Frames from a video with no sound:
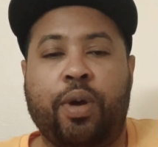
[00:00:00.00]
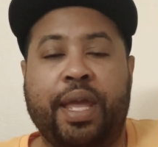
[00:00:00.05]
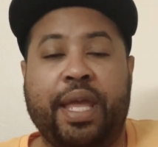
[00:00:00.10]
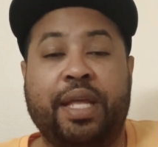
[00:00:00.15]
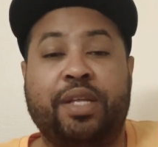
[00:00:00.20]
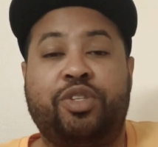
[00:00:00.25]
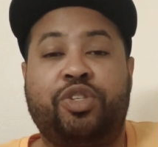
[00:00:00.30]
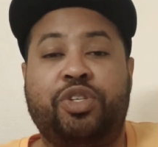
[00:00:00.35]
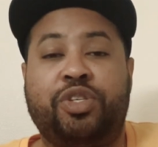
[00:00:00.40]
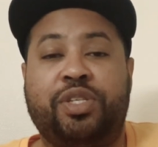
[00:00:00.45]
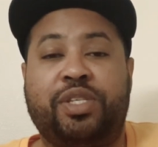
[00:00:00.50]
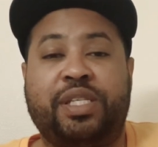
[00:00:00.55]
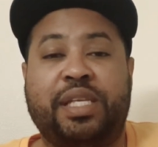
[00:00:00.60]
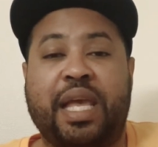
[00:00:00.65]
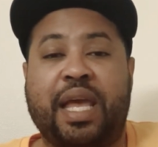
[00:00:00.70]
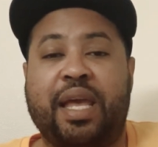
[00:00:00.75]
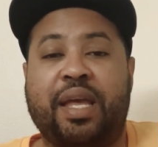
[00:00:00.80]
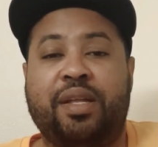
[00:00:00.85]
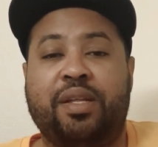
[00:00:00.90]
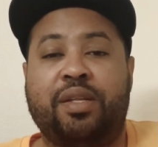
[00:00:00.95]
into
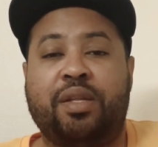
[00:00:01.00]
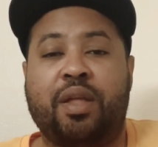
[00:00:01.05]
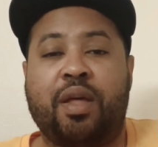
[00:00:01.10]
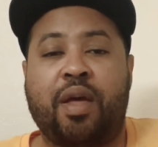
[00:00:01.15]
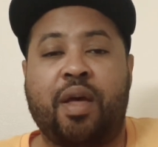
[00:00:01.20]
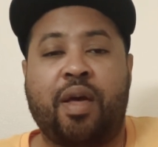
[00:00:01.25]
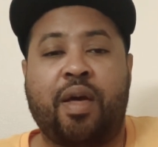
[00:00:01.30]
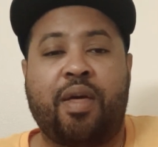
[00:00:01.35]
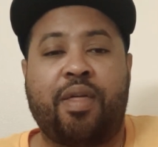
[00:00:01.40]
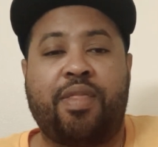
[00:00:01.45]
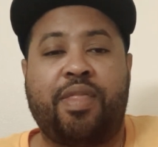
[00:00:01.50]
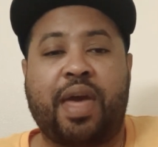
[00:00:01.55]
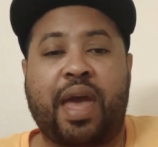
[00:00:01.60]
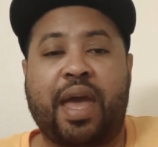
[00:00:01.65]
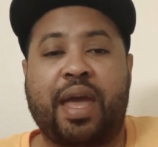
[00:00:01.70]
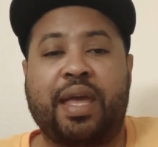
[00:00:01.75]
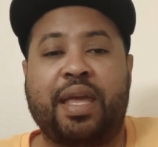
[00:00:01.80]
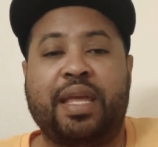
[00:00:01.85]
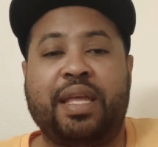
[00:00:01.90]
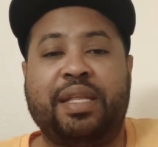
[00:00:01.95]
saying
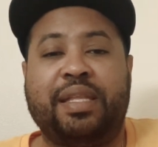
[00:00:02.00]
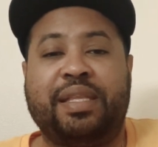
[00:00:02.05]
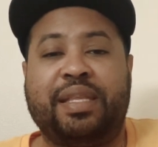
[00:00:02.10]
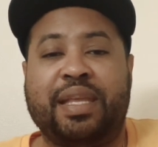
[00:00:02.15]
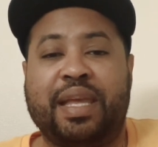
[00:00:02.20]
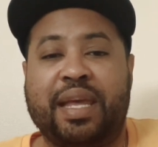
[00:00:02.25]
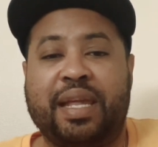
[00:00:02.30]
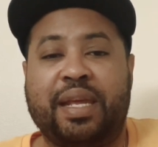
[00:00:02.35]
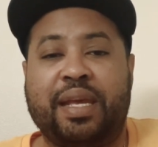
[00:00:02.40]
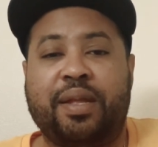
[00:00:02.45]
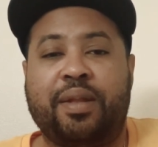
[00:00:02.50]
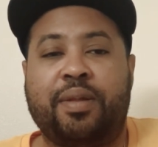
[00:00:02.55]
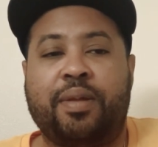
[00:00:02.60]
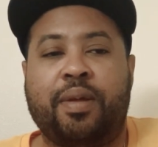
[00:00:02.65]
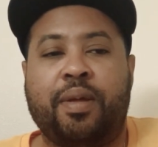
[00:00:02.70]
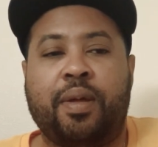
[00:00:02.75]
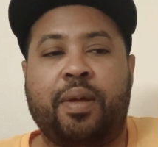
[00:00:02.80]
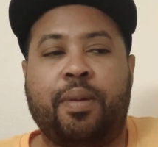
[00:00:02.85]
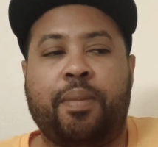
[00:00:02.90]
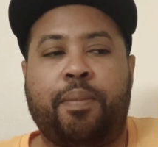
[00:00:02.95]
that he did it,
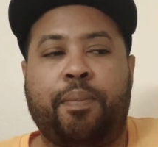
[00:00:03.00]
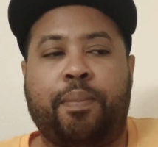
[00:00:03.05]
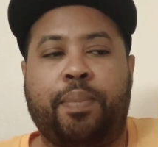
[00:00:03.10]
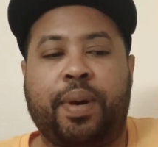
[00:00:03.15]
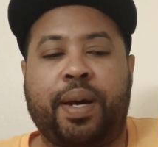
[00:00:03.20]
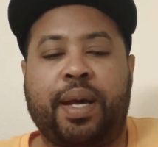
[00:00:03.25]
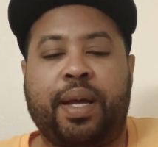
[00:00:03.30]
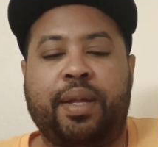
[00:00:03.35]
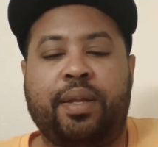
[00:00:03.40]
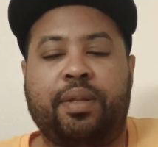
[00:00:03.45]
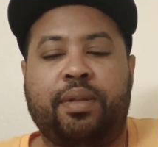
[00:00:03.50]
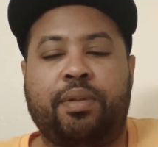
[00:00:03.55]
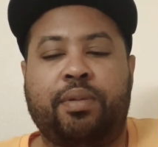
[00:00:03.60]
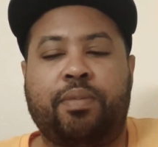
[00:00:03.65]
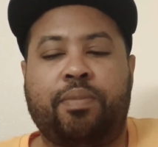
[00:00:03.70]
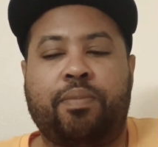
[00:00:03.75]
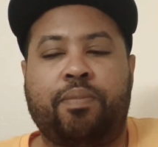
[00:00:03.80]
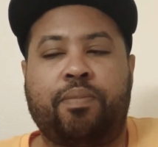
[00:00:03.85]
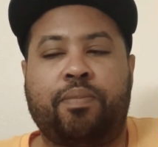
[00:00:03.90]
but